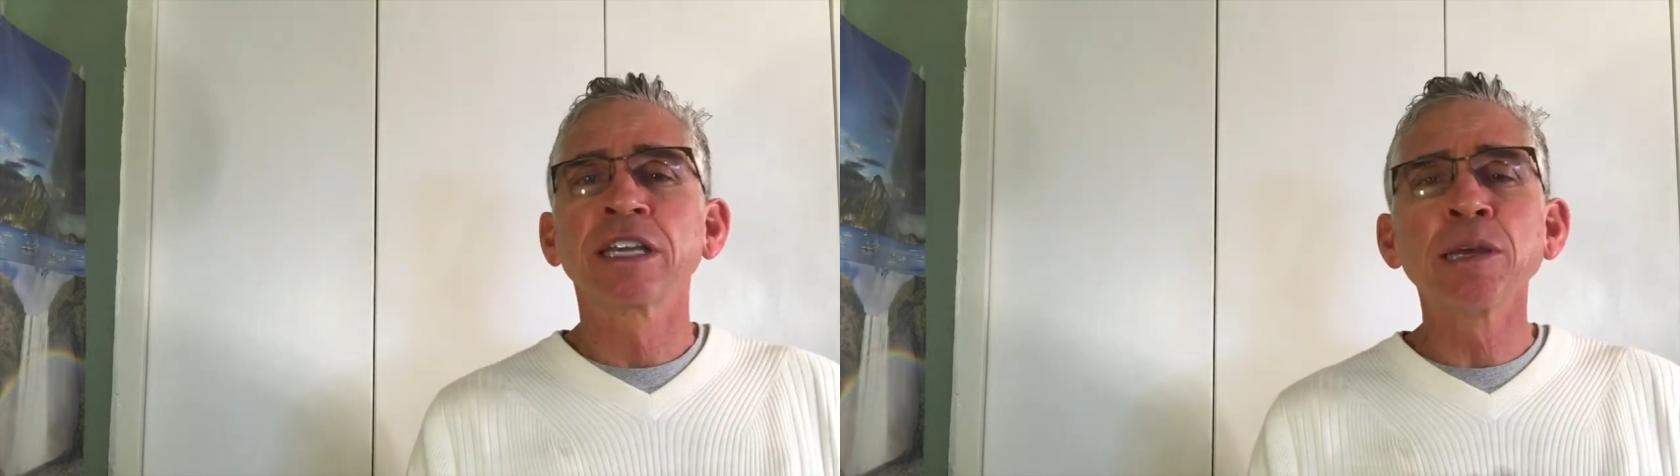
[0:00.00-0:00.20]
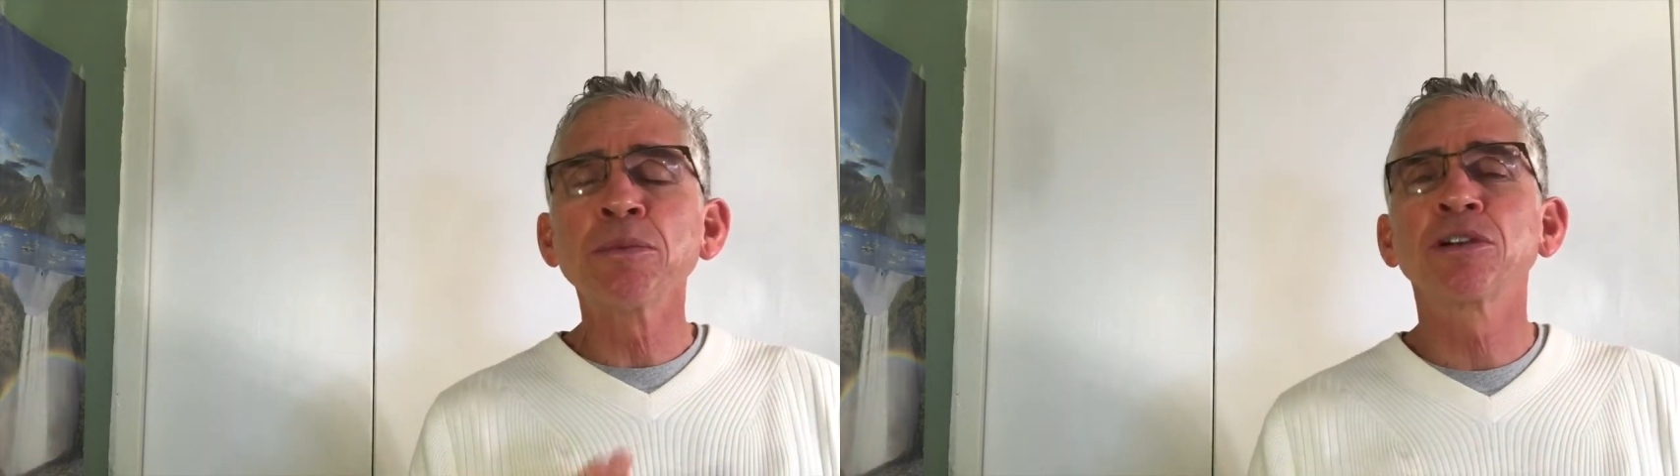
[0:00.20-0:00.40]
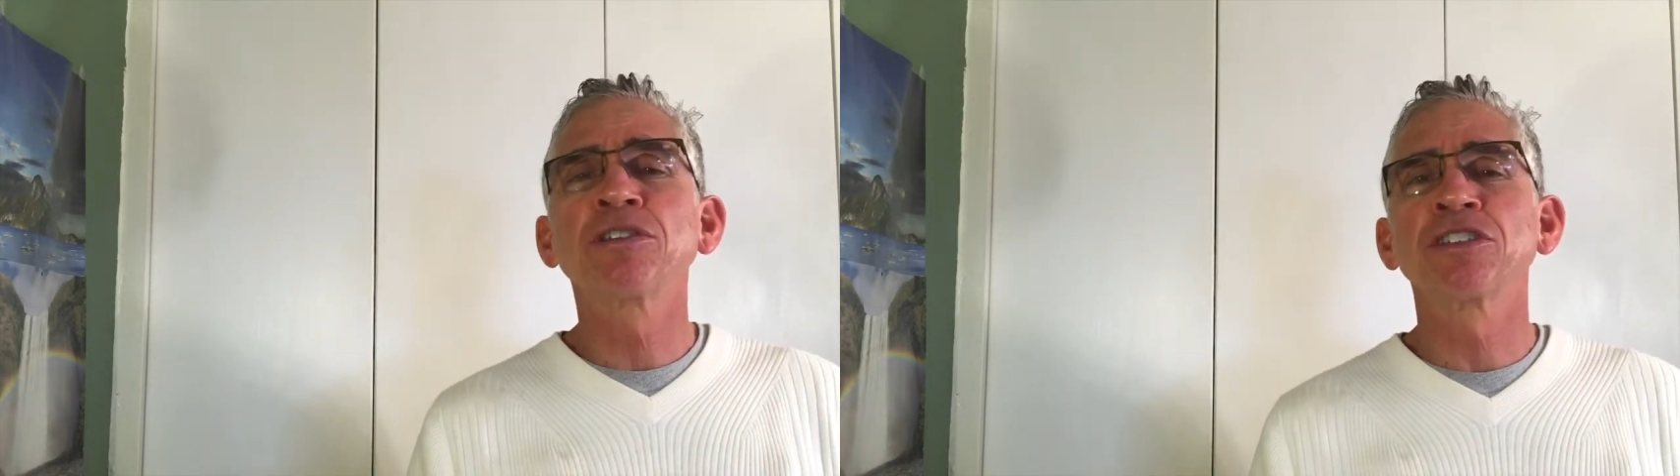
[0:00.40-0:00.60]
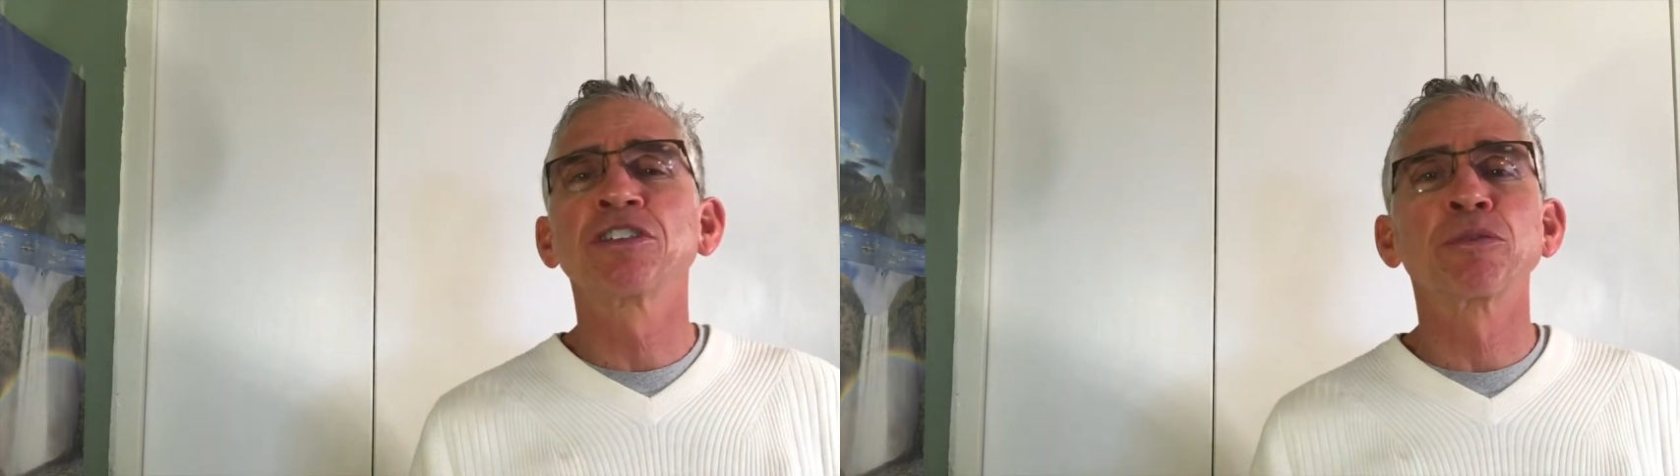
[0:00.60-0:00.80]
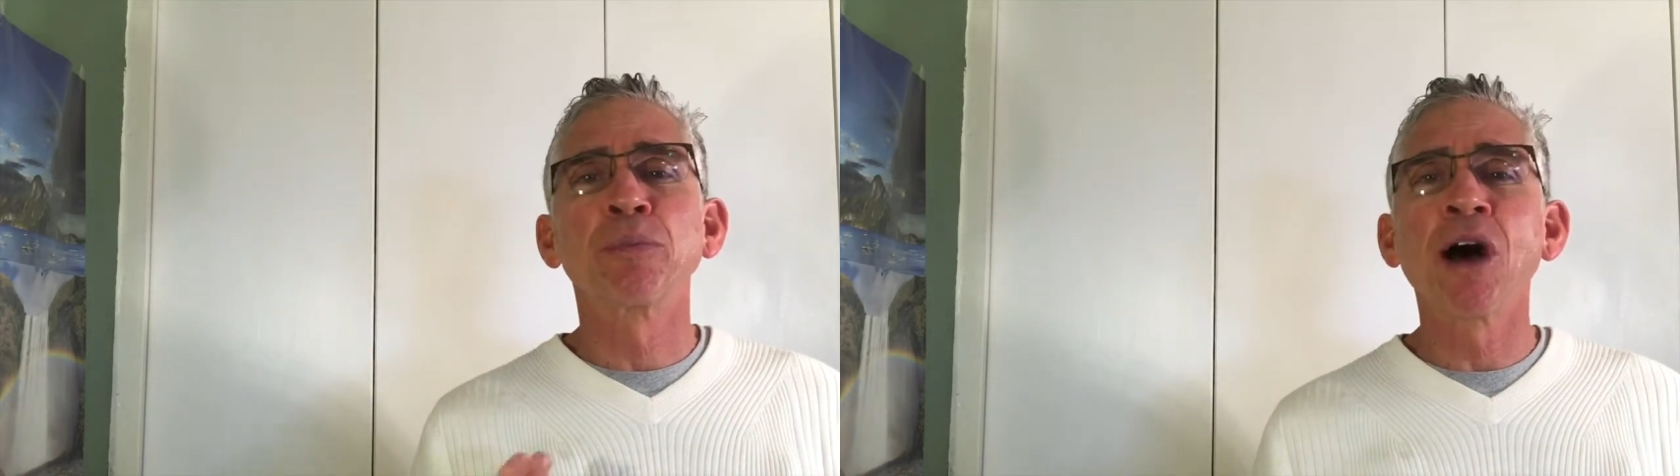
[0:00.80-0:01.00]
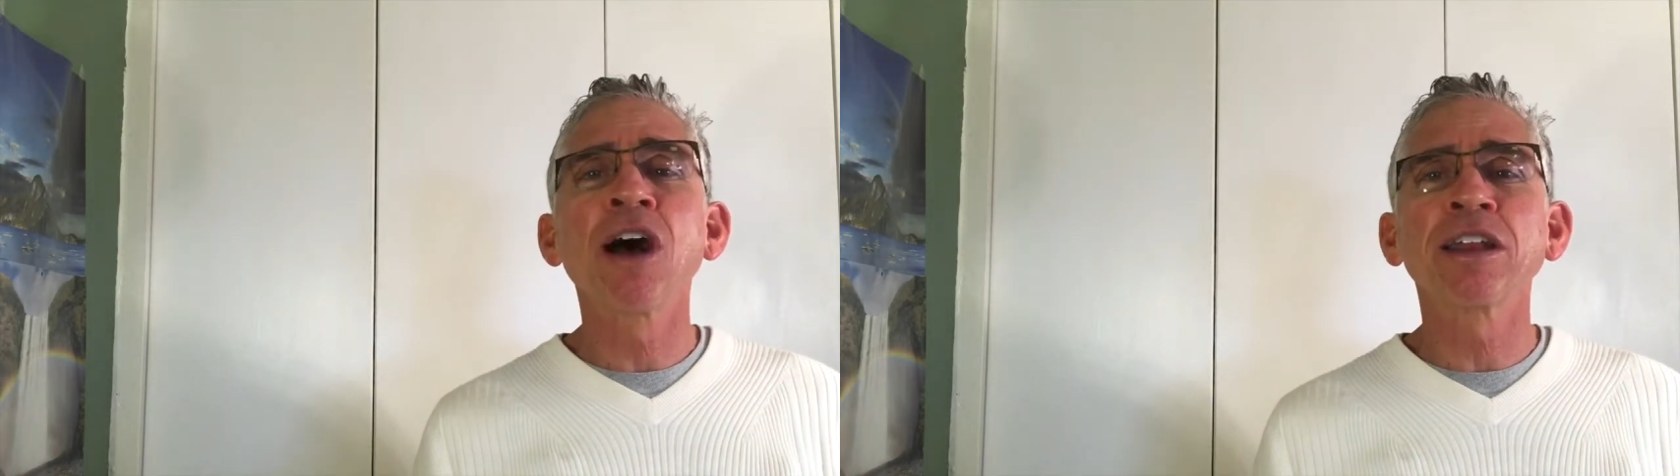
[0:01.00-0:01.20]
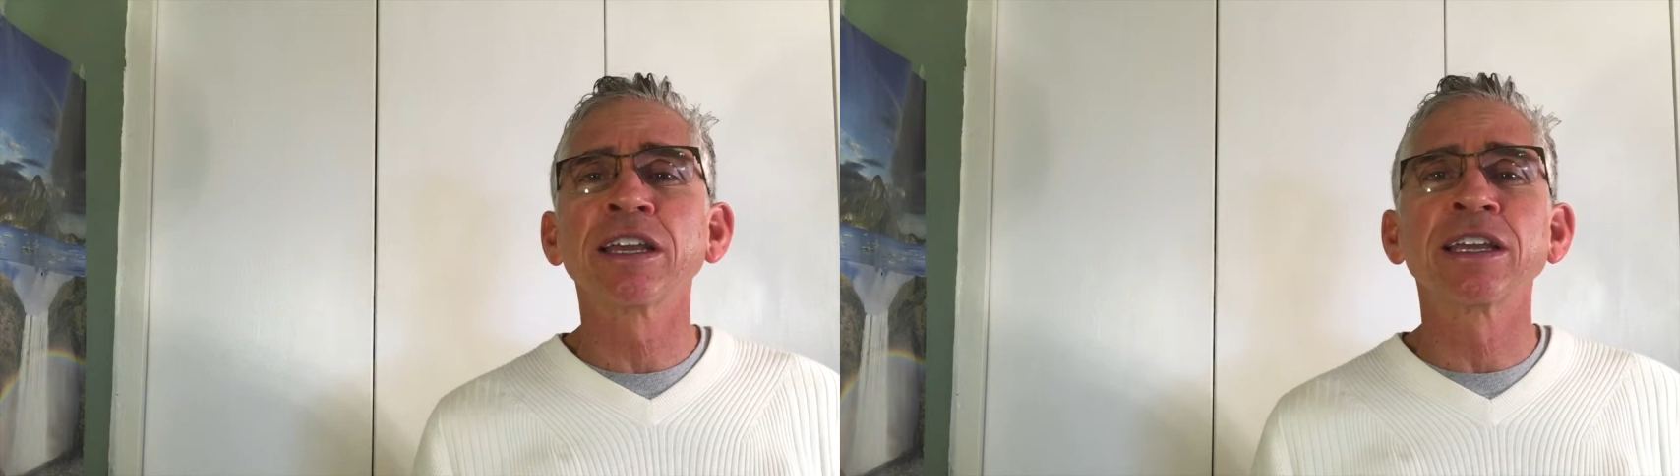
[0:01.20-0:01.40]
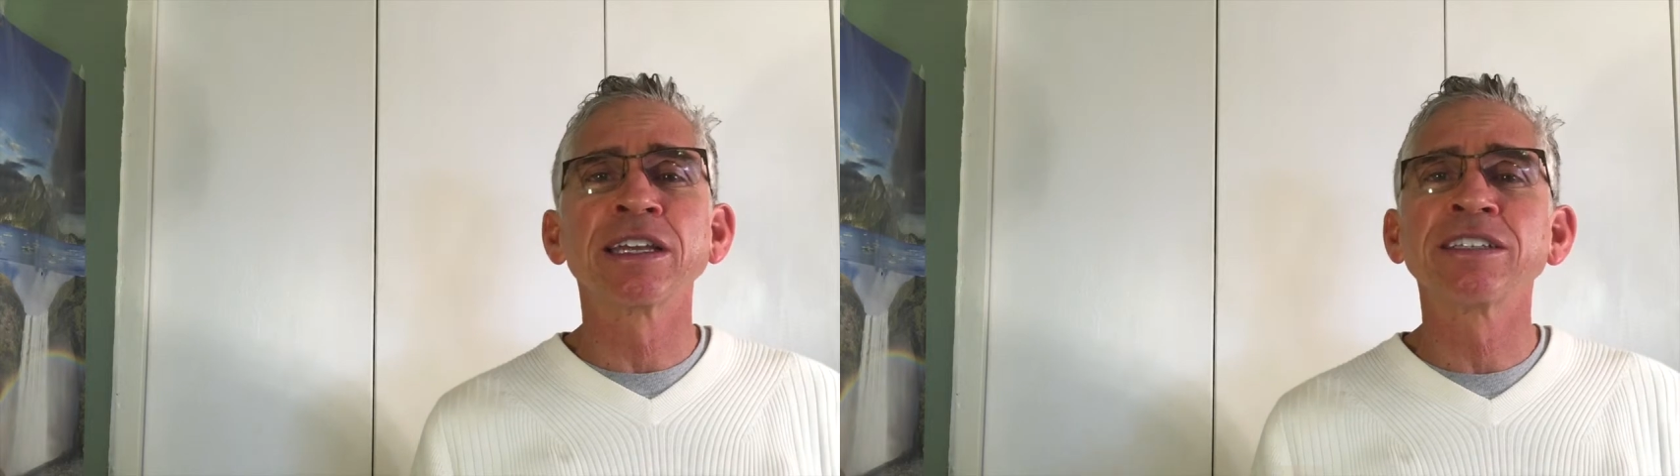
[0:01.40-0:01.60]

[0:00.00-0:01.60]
chemicals in your body,